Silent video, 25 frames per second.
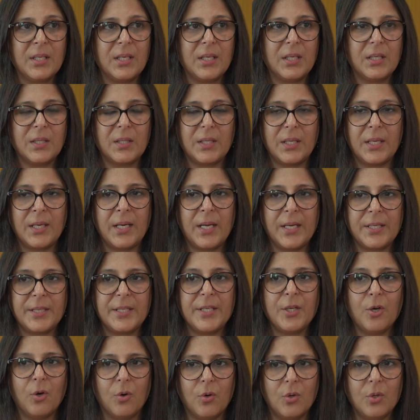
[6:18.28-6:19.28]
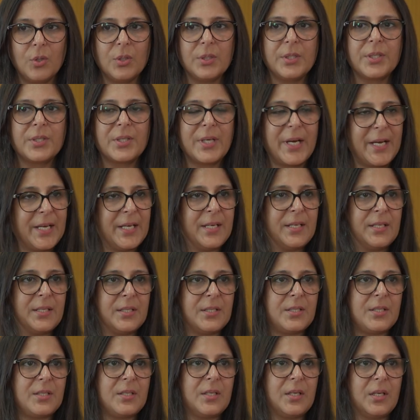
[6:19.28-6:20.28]
and I think all the right
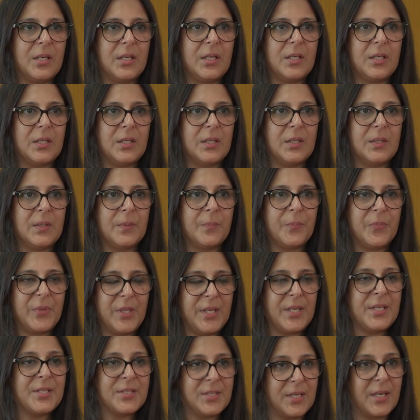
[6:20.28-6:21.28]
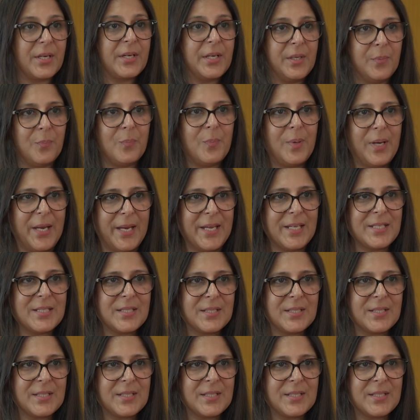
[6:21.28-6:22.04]
things are in place